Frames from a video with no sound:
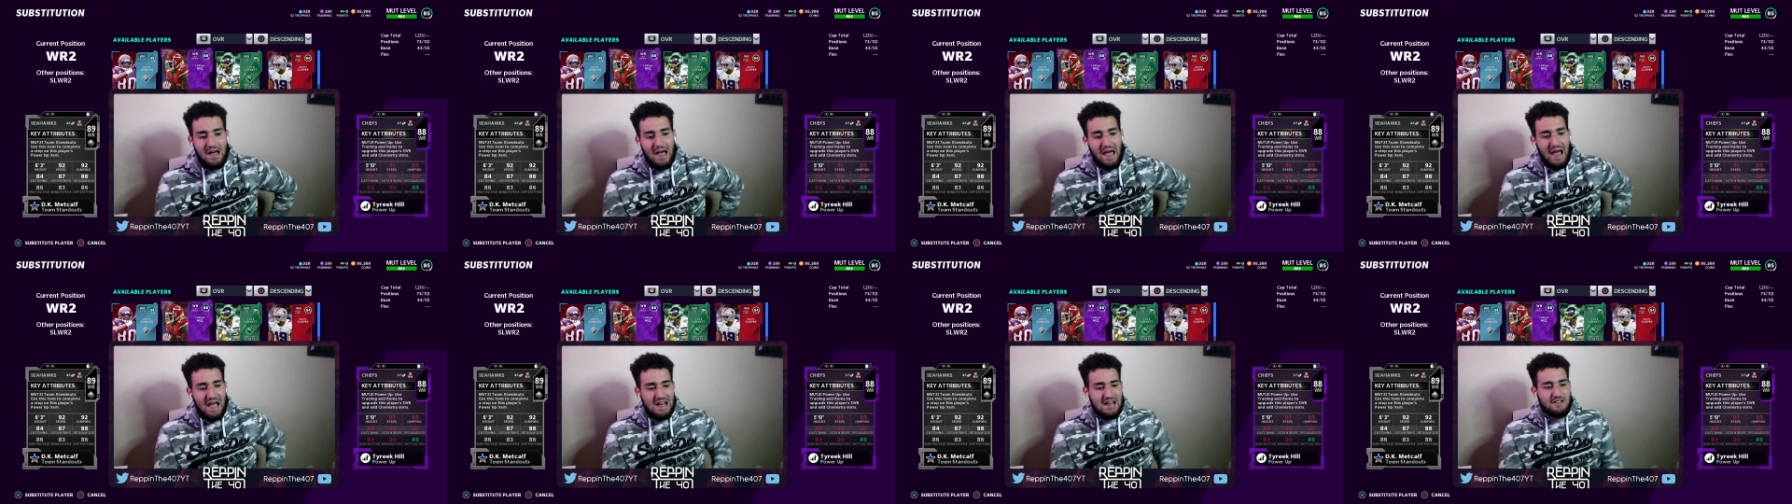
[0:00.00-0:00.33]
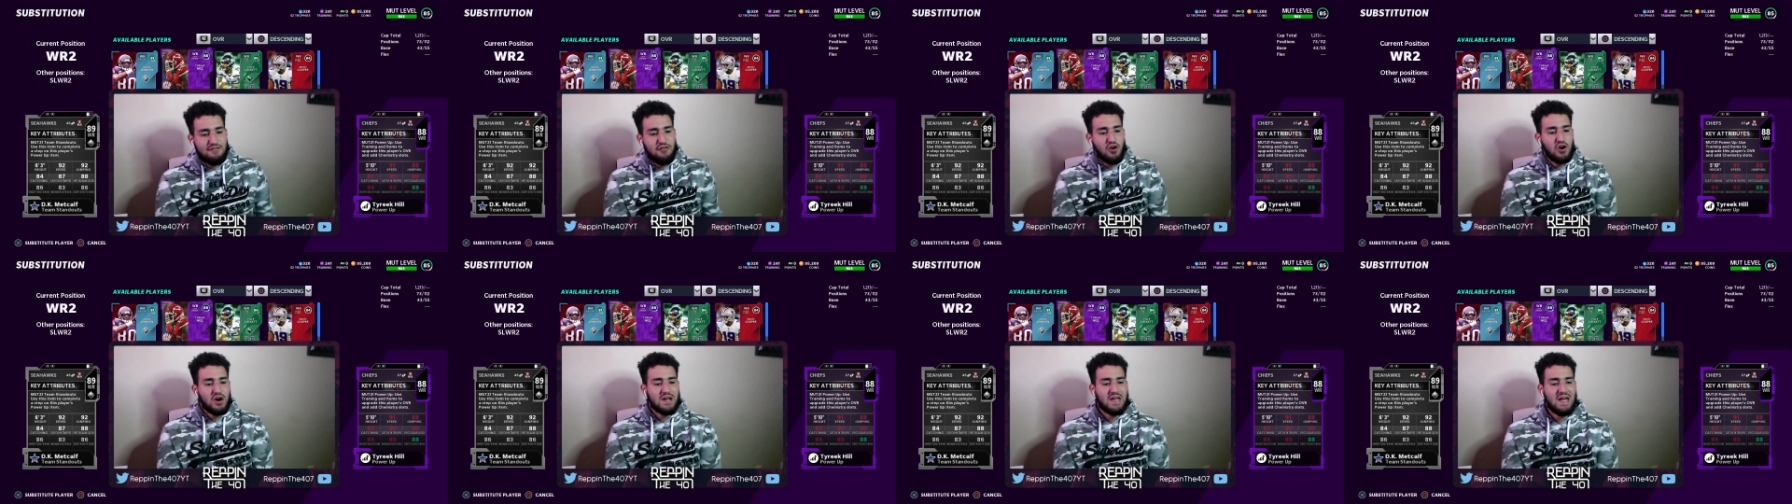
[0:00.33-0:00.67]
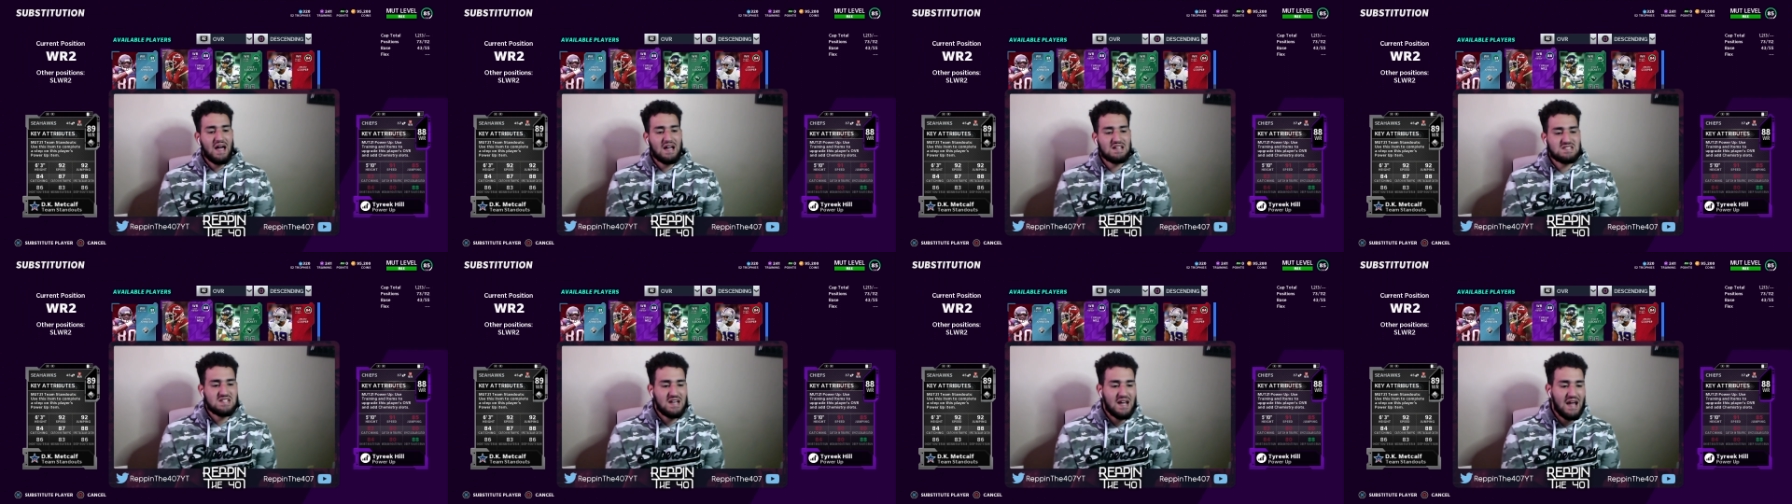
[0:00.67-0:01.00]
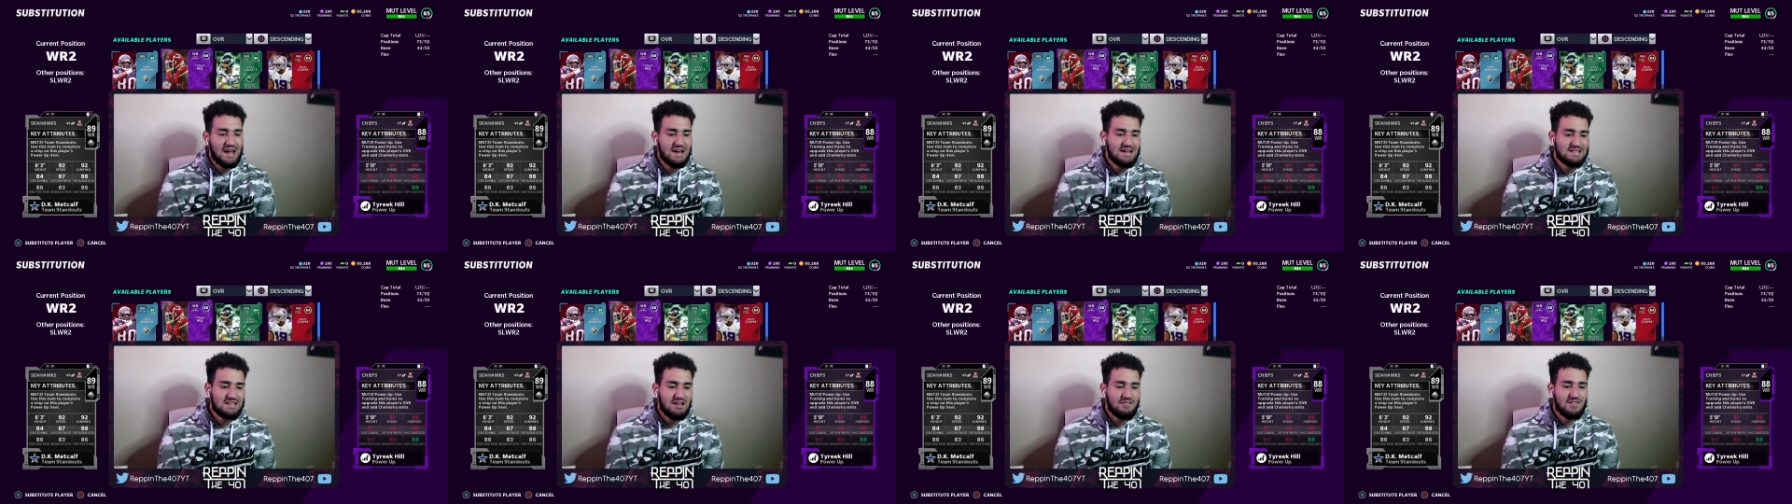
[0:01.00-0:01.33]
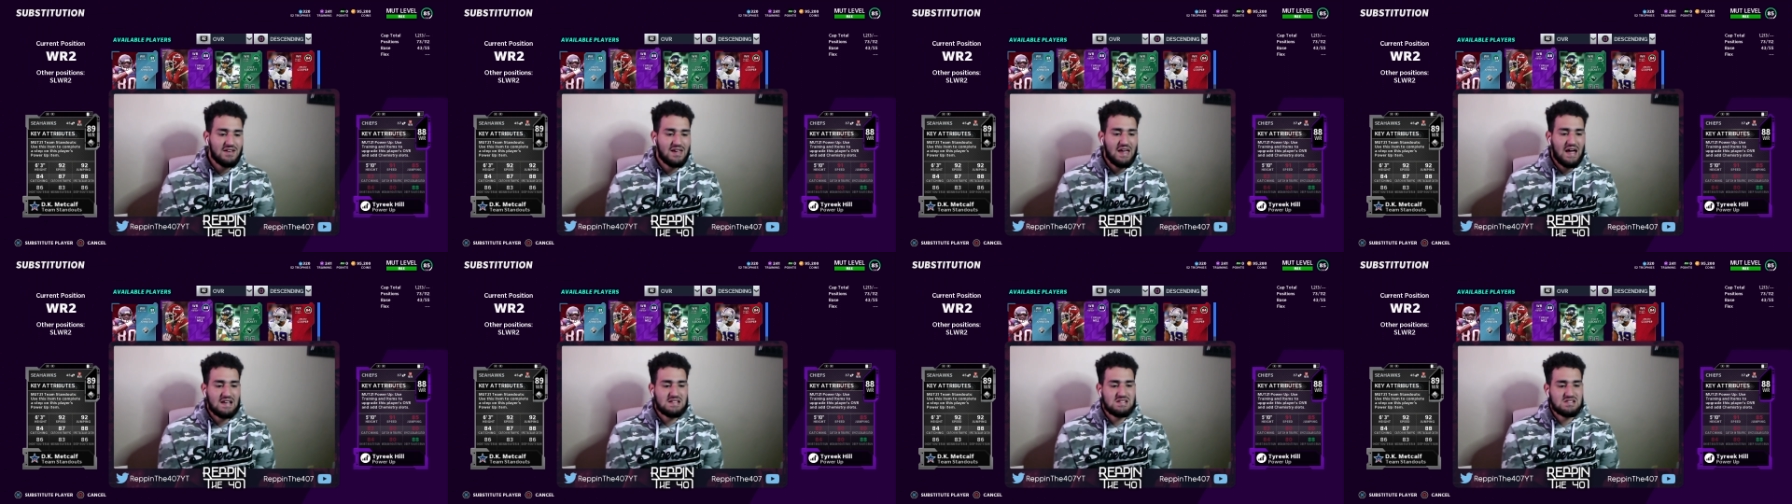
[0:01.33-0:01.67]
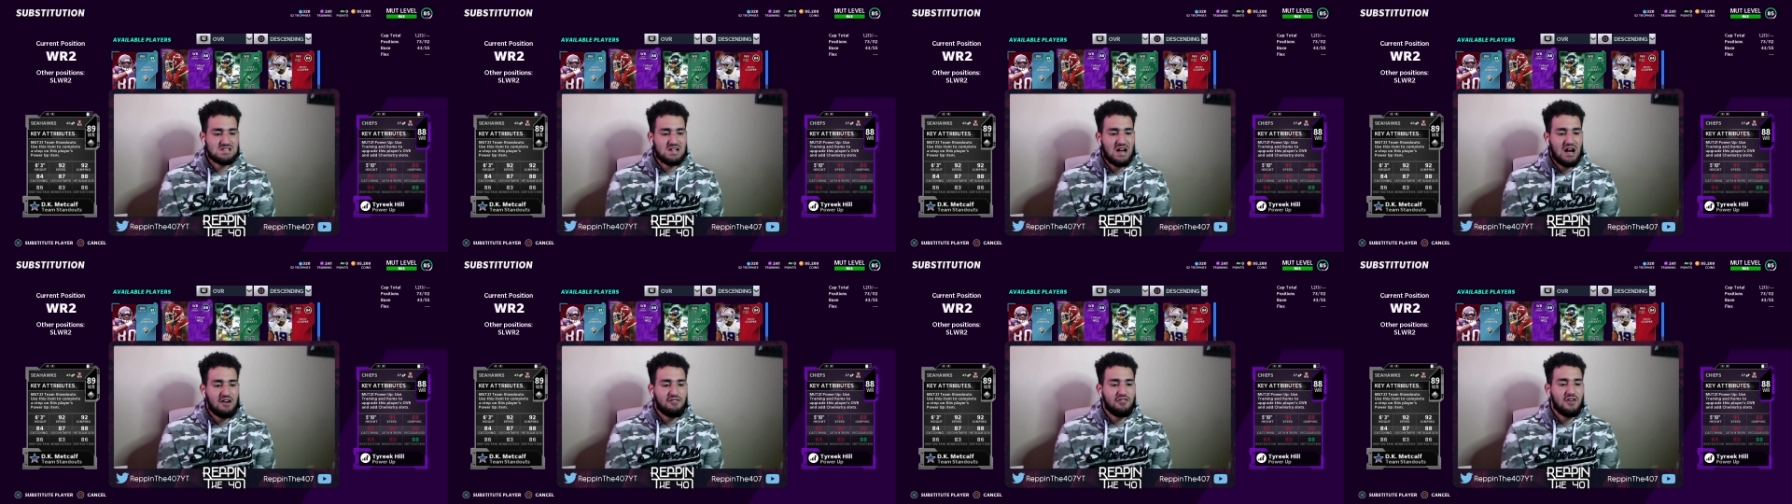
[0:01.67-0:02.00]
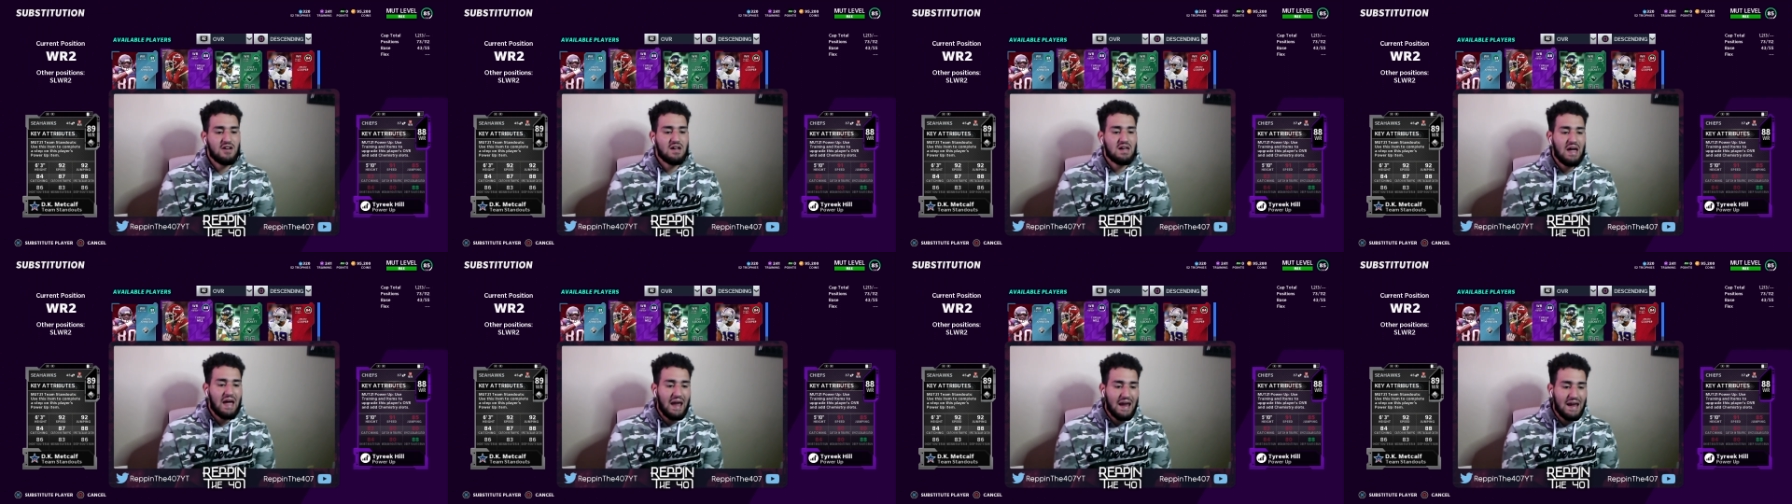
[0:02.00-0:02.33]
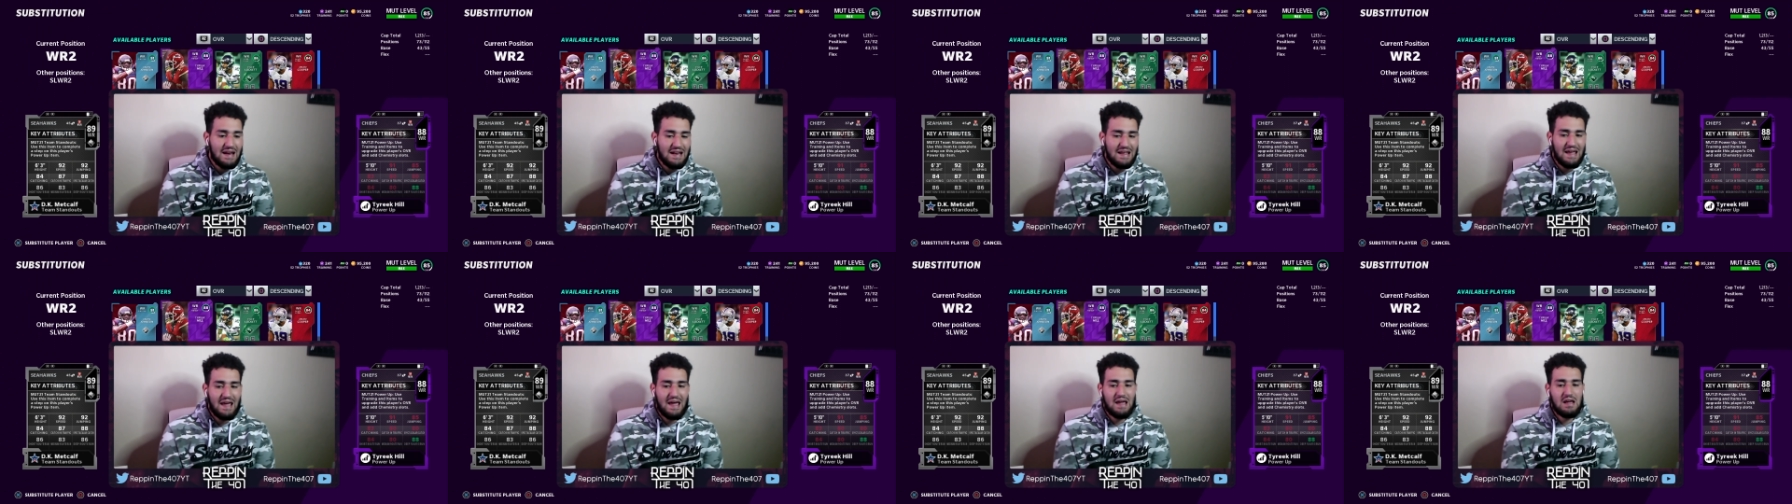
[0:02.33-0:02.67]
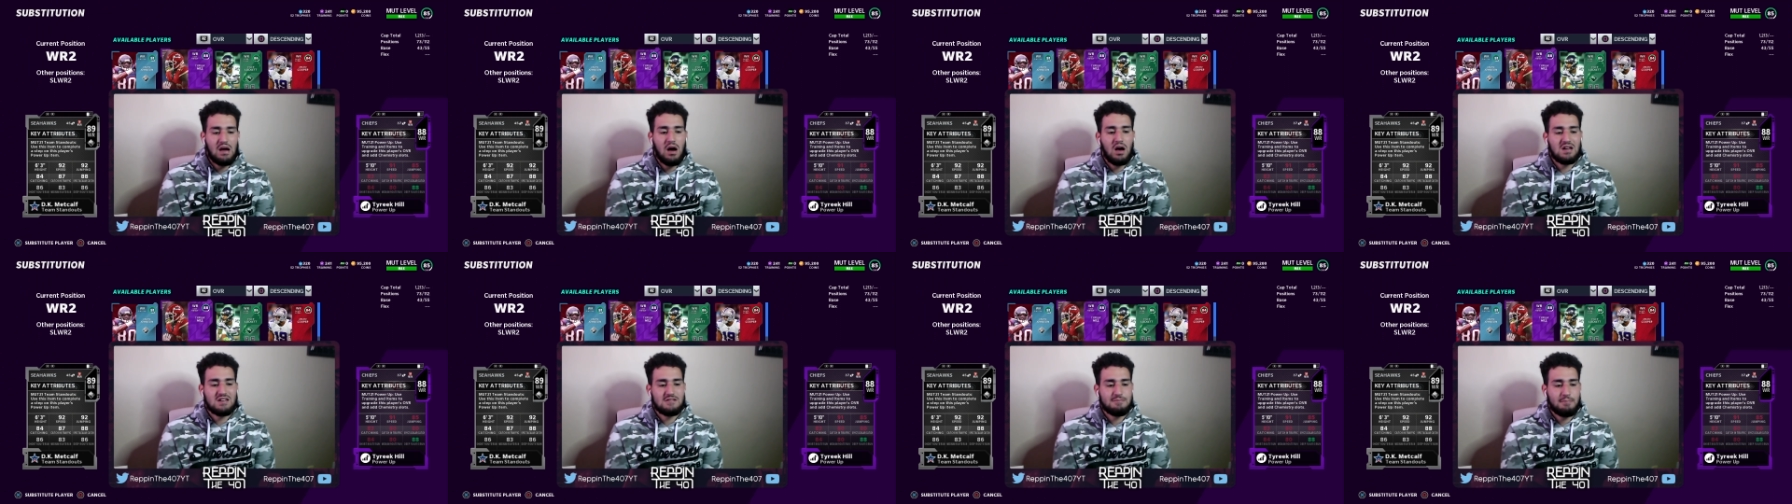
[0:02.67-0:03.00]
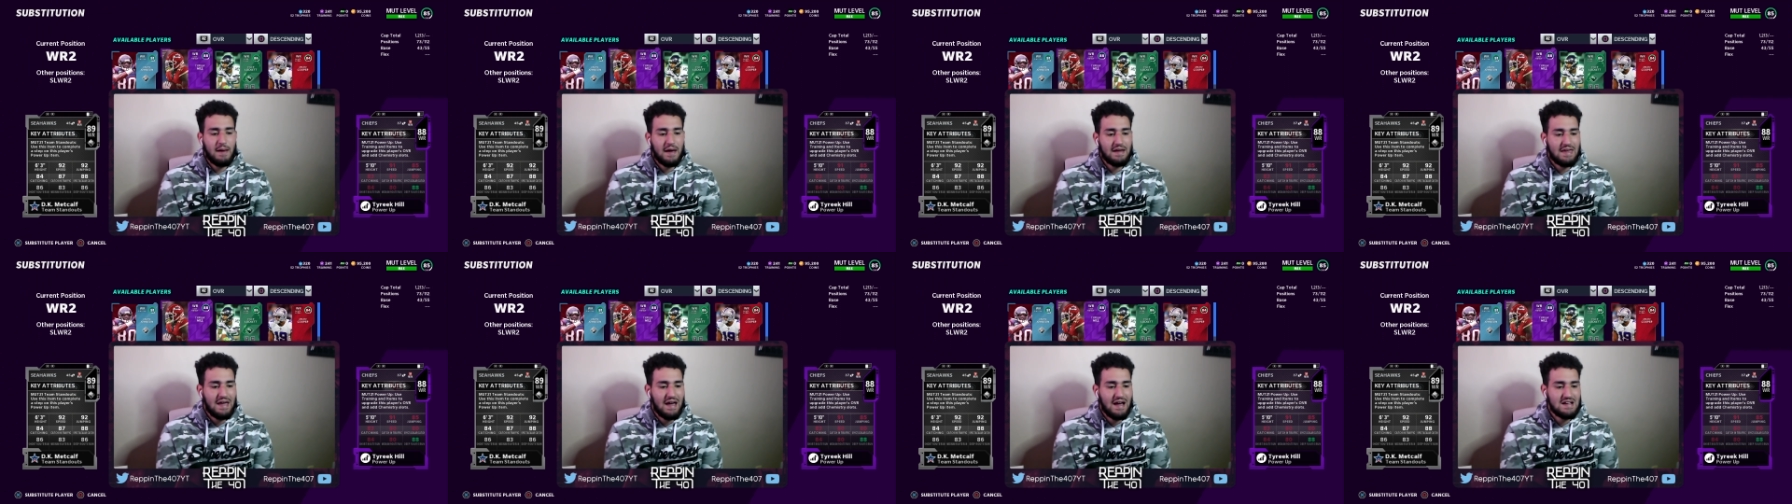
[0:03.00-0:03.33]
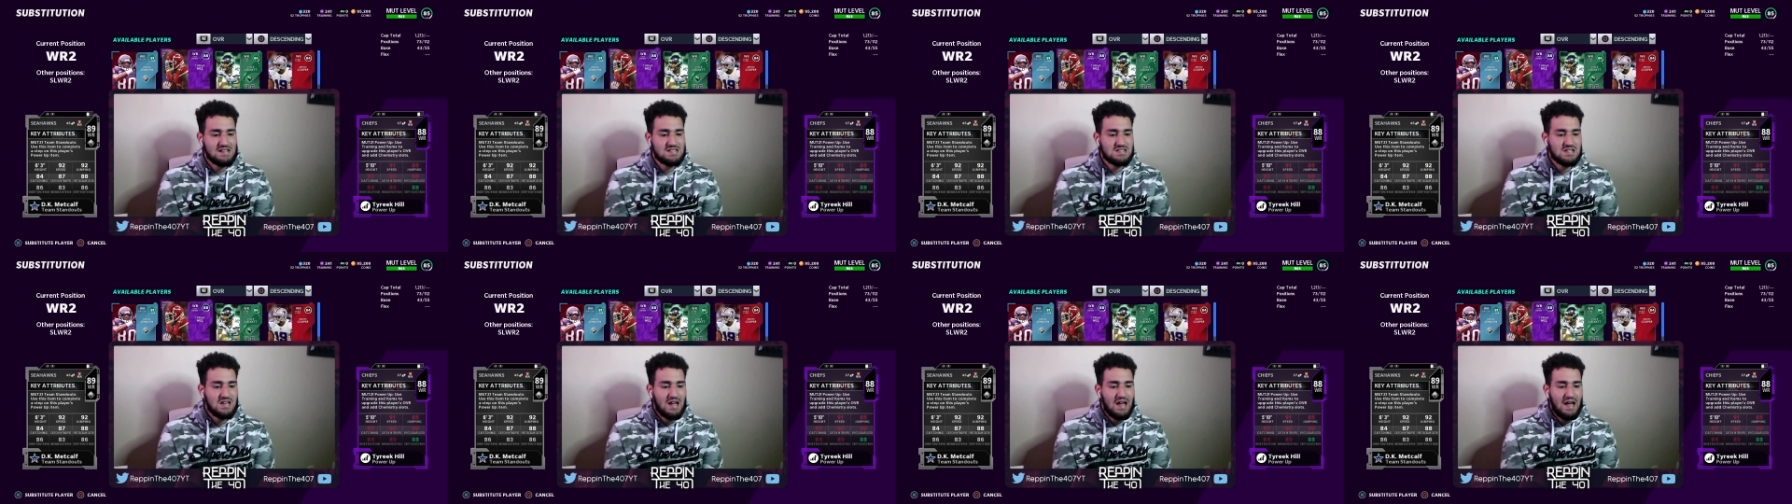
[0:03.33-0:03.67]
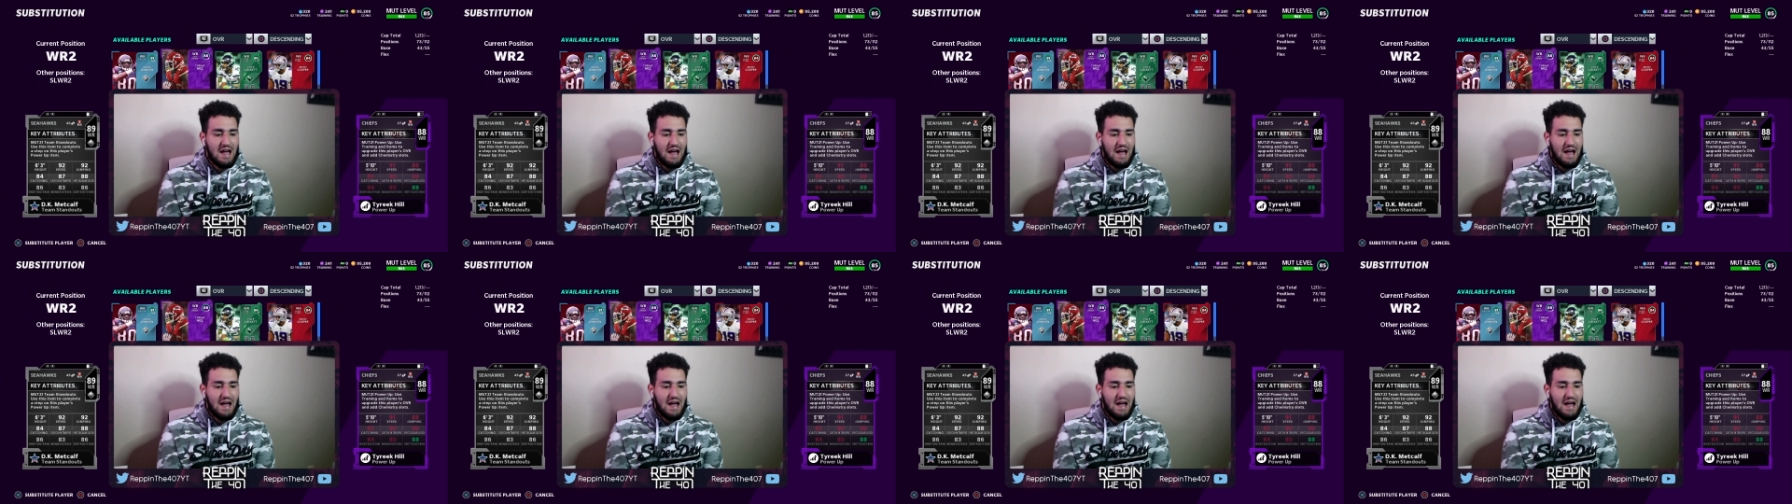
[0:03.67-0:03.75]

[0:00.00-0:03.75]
84 catching, 87 catching traffic, 88 uh, spec catch,